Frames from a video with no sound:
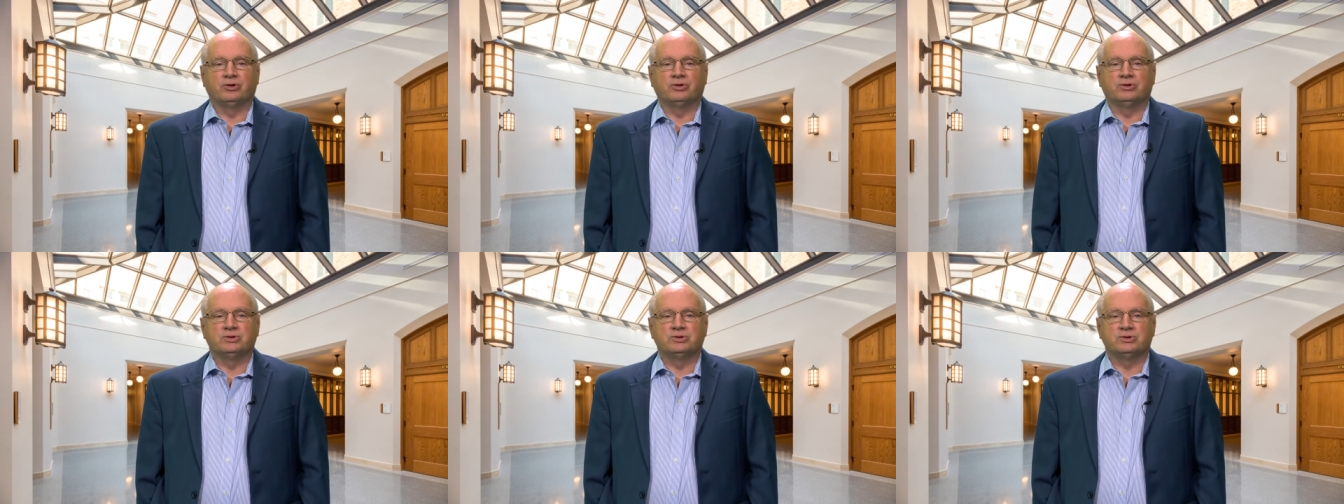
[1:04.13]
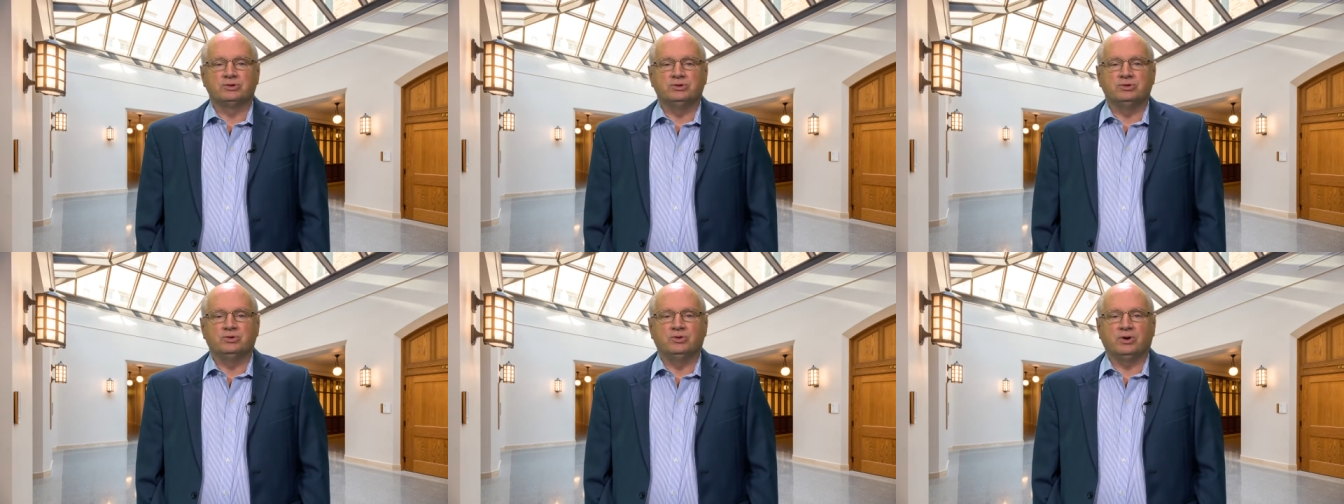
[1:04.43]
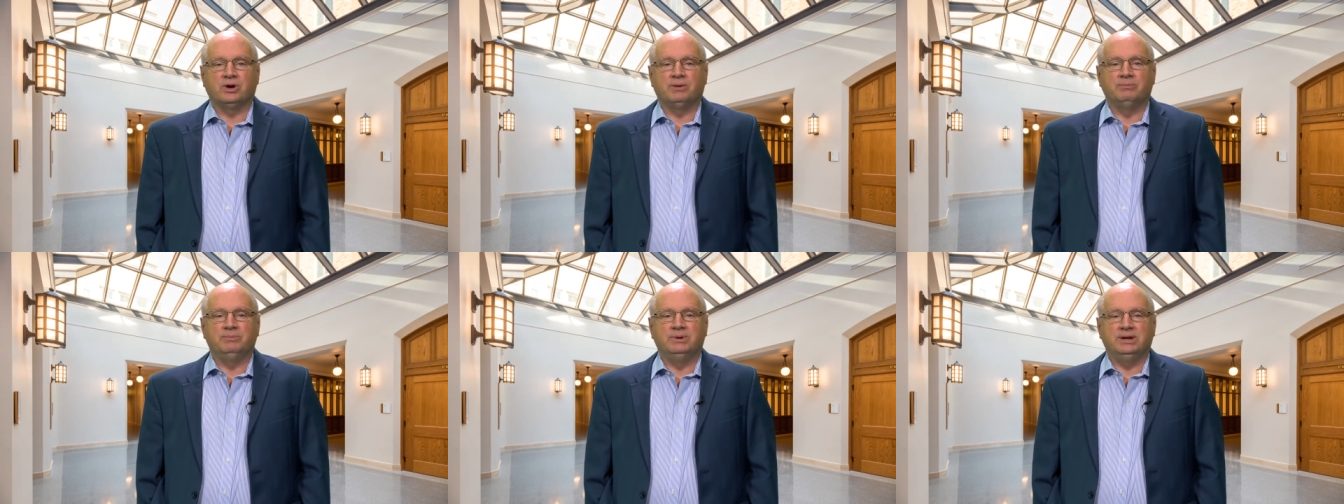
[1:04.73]
to
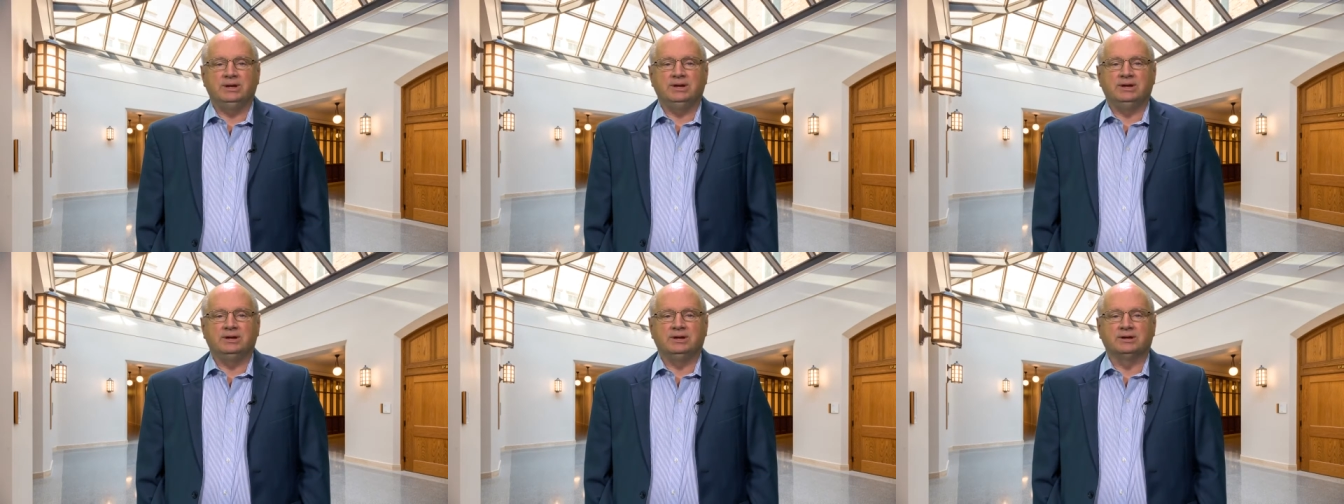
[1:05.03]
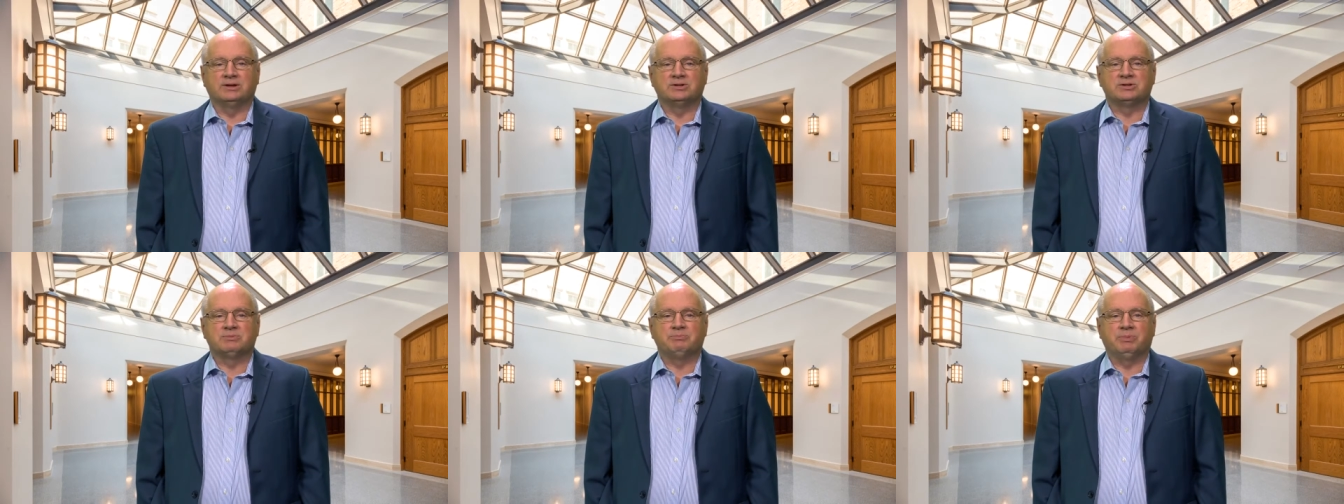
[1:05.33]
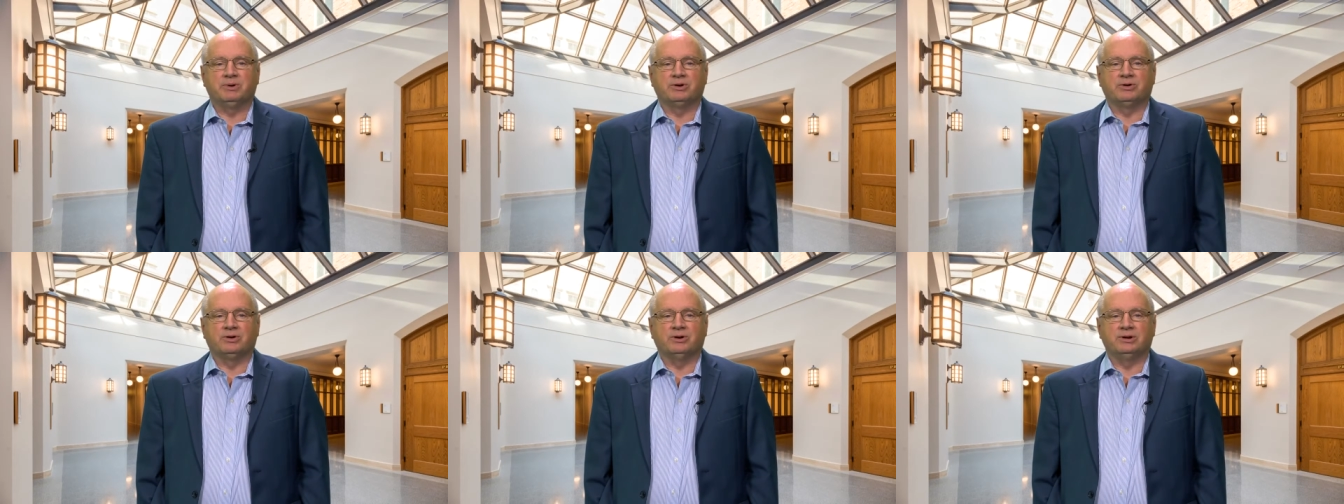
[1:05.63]
a being, a
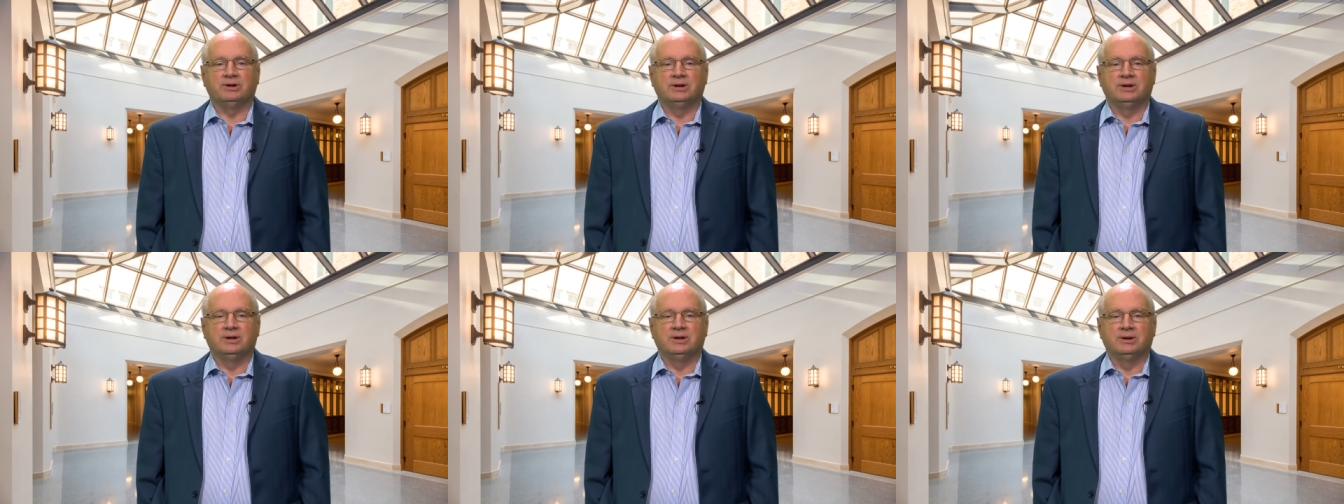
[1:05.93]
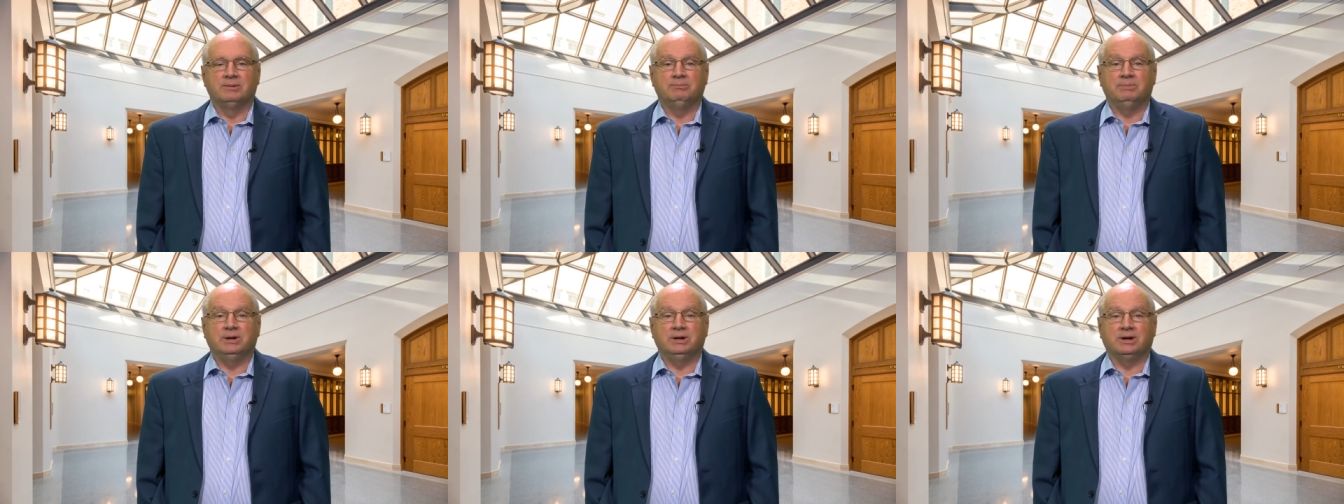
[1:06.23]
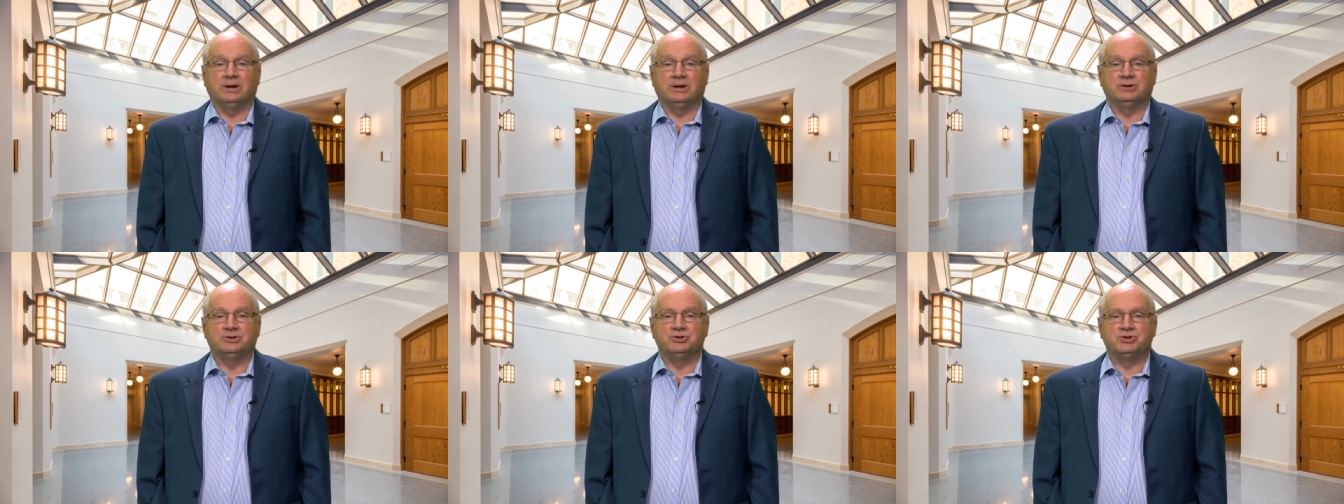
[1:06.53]
spirit,
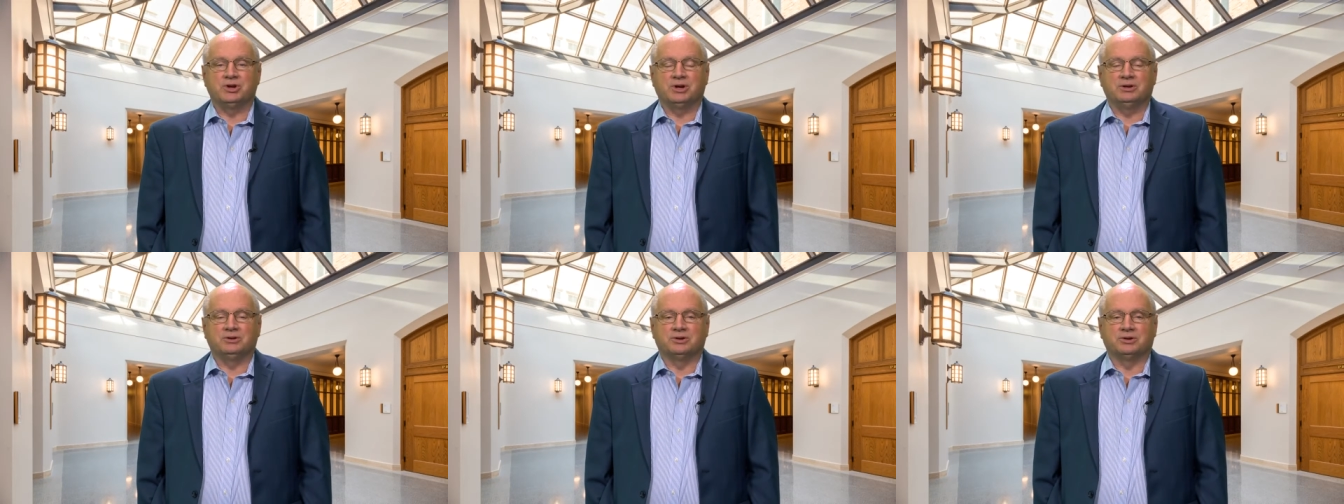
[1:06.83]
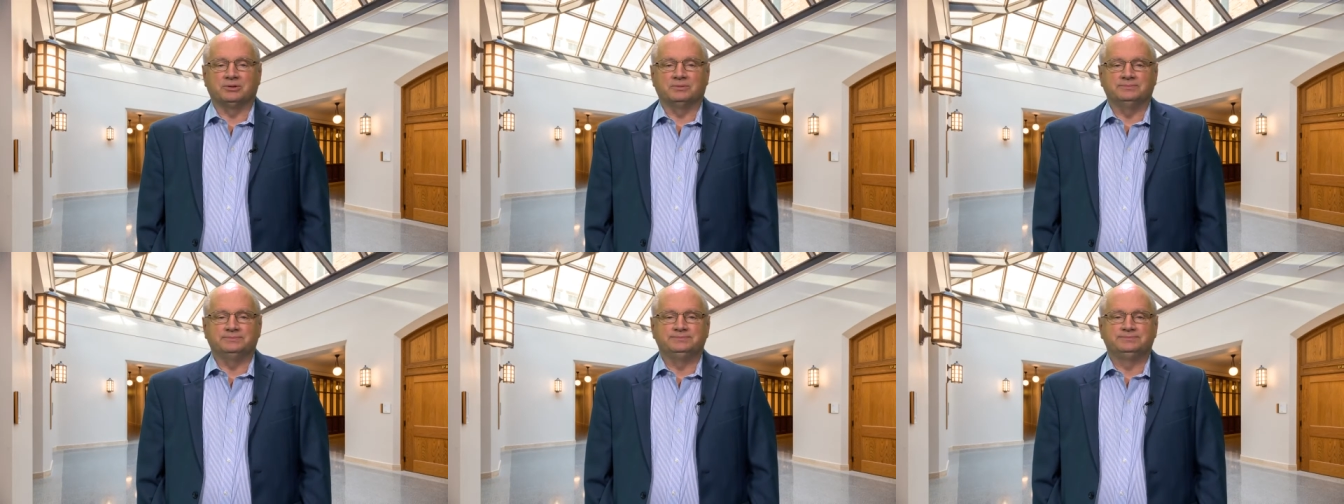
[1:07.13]
beyond gender.